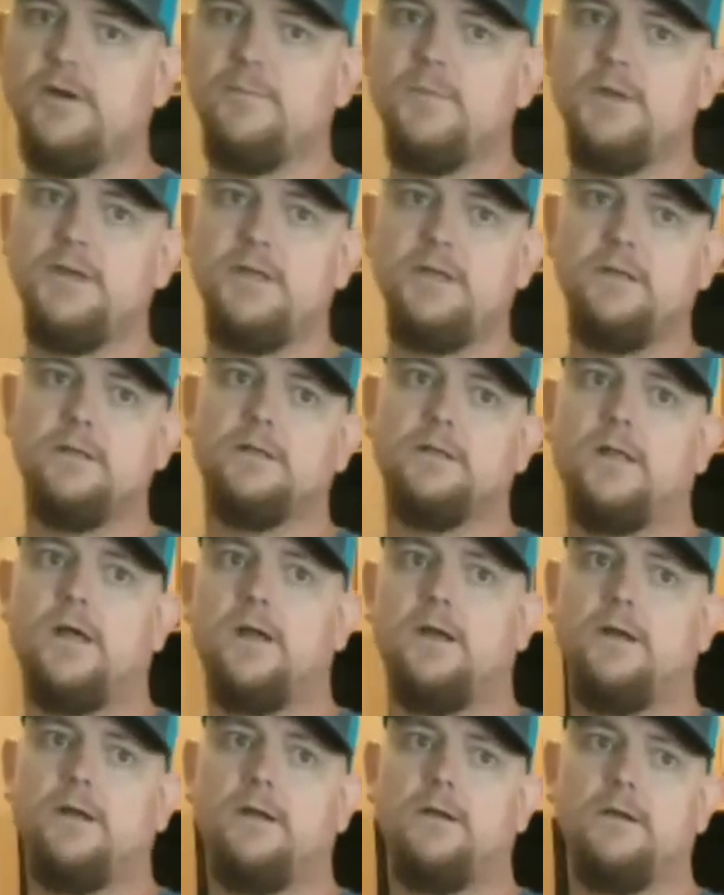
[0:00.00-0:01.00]
I've been eating a
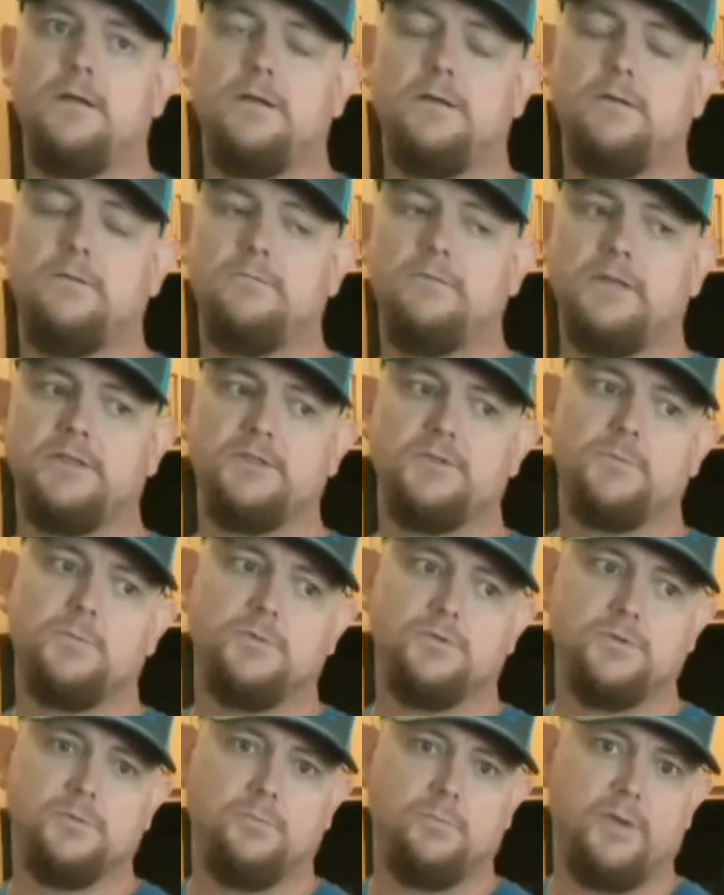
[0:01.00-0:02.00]
lot of
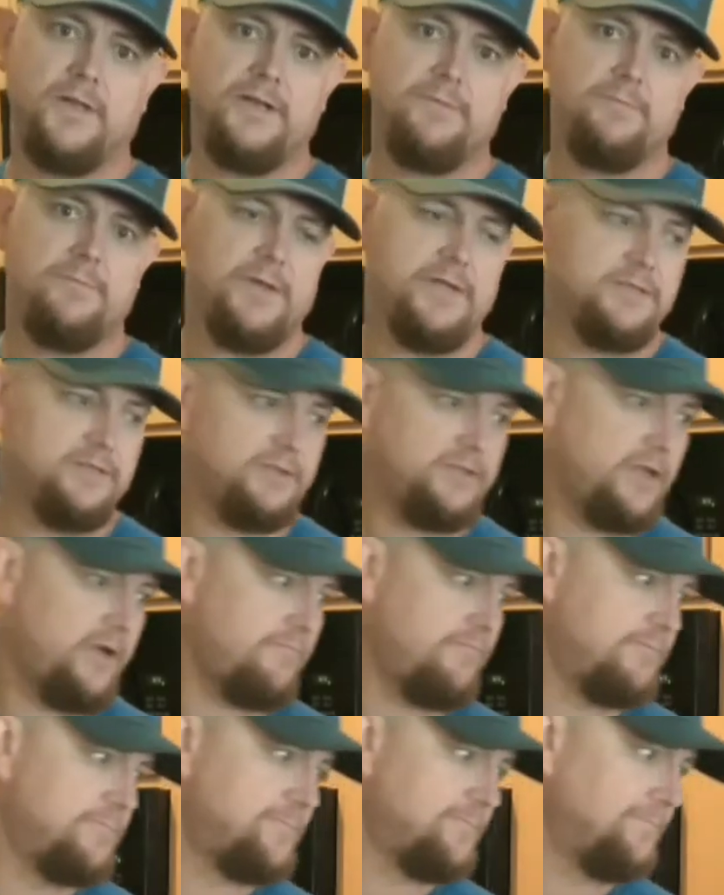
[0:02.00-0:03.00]
vegetables and plant-based
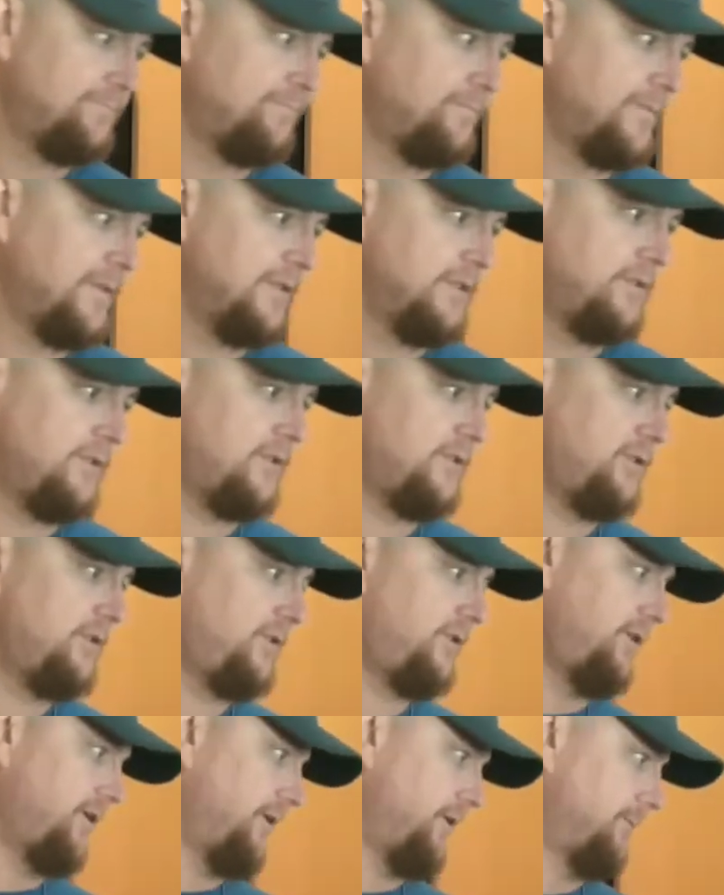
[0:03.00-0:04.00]
stuff just
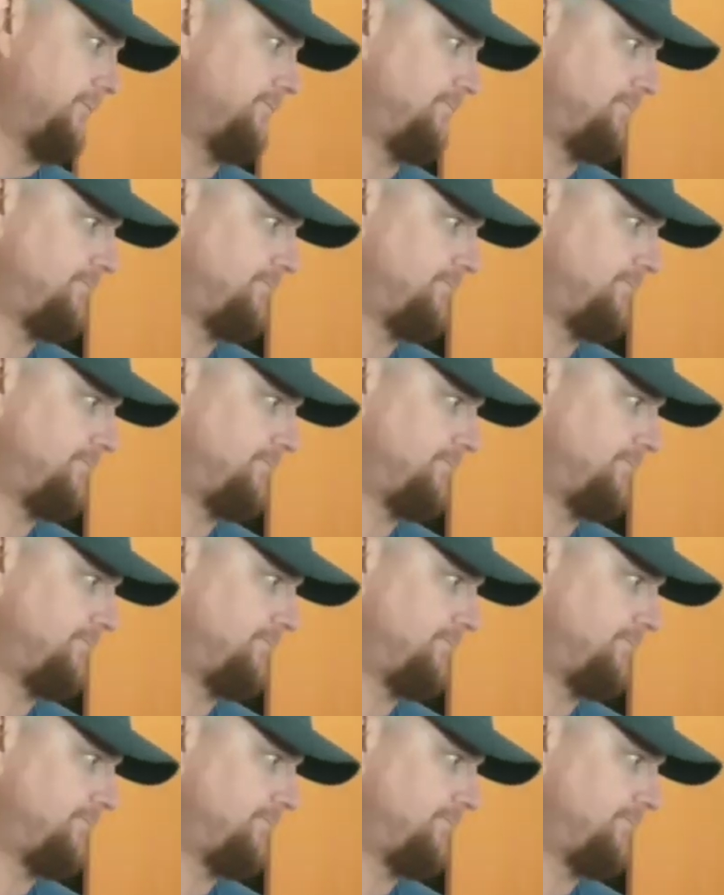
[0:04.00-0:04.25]
to